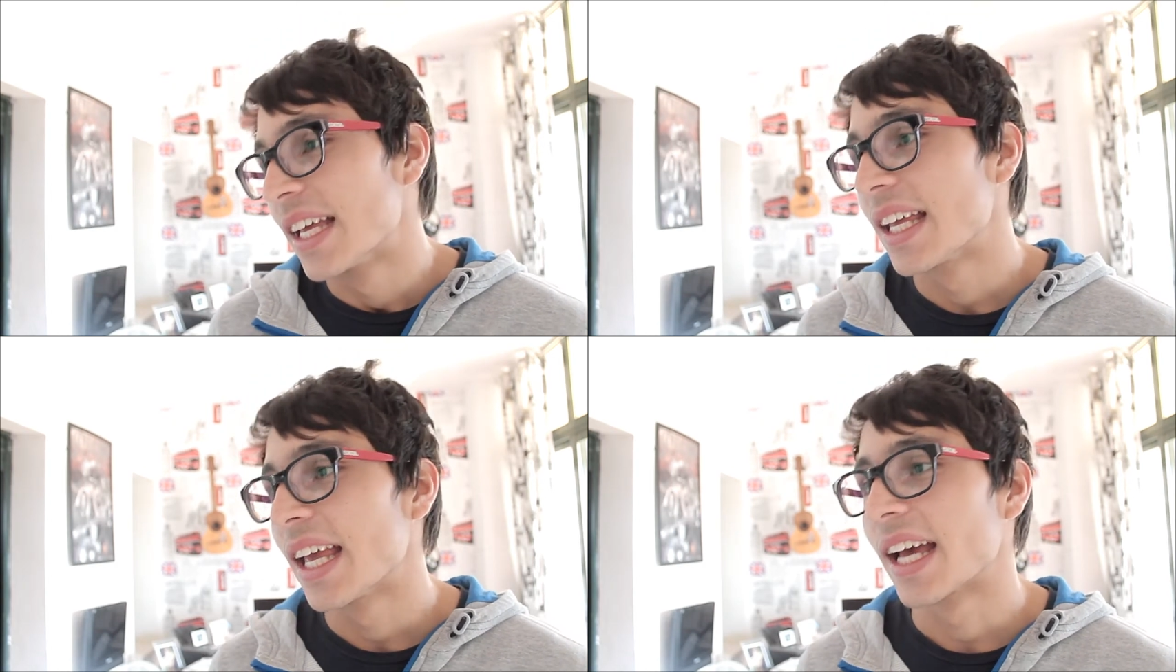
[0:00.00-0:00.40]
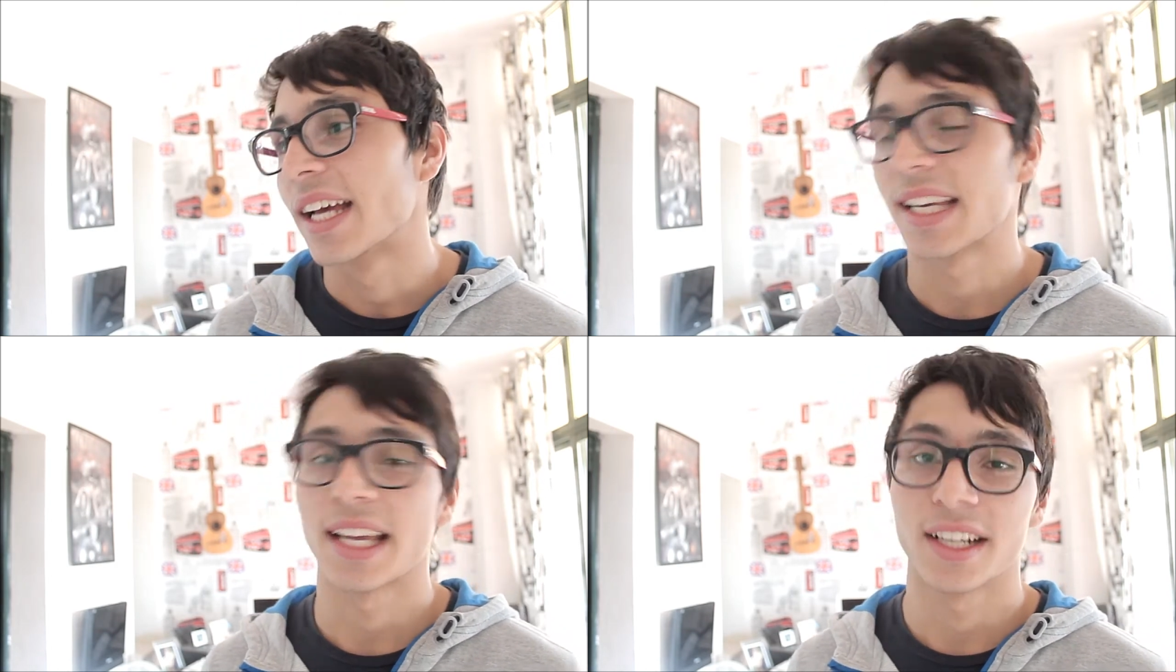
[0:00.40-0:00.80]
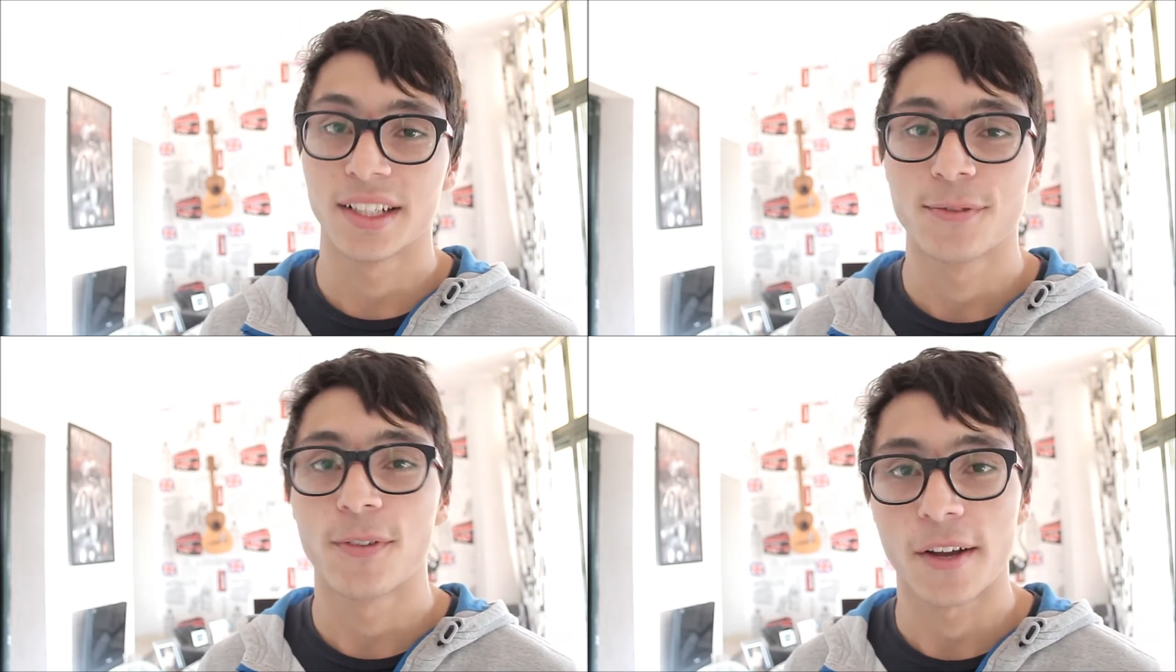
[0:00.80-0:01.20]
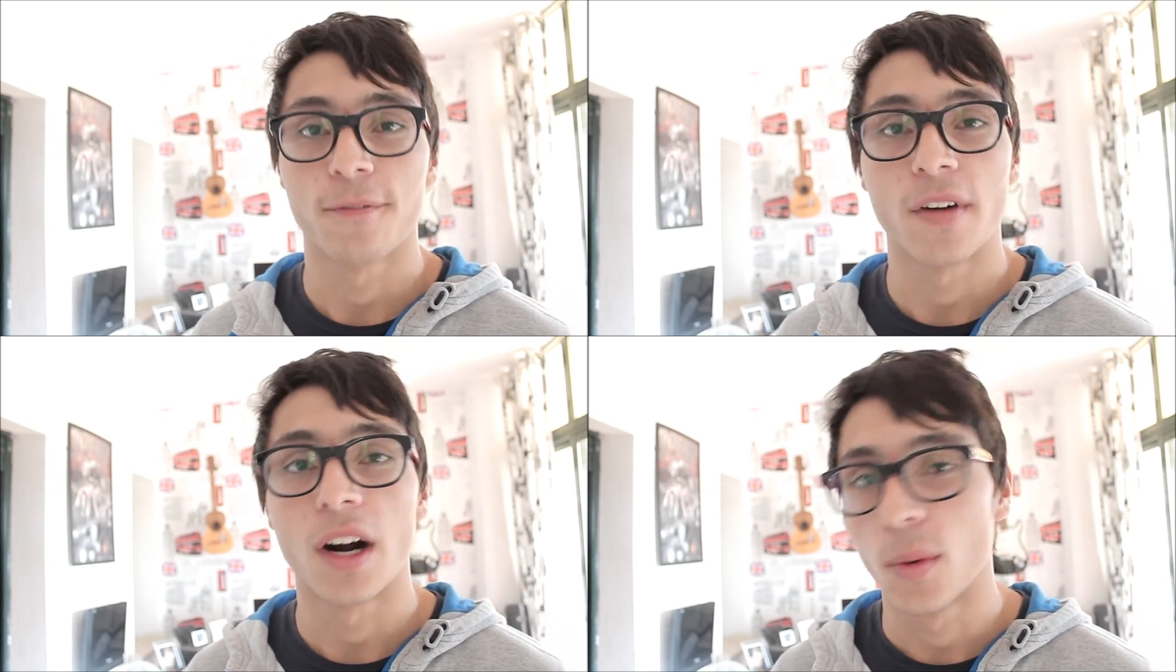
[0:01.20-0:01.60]
Yeah, and Canada's fucking
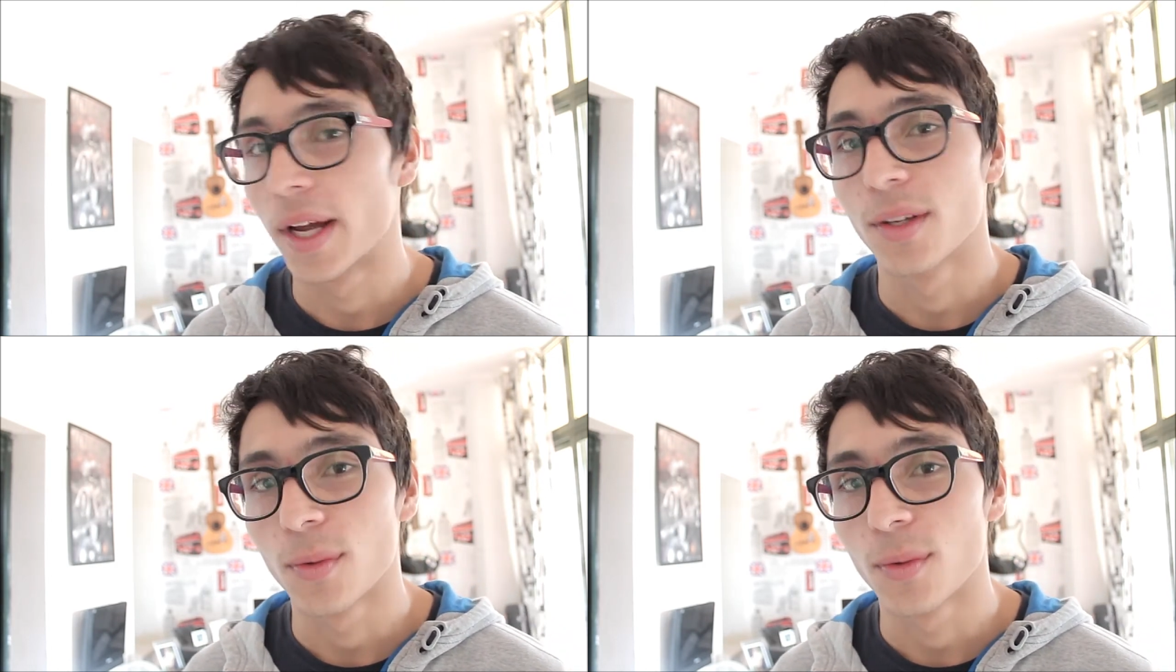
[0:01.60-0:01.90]
far away as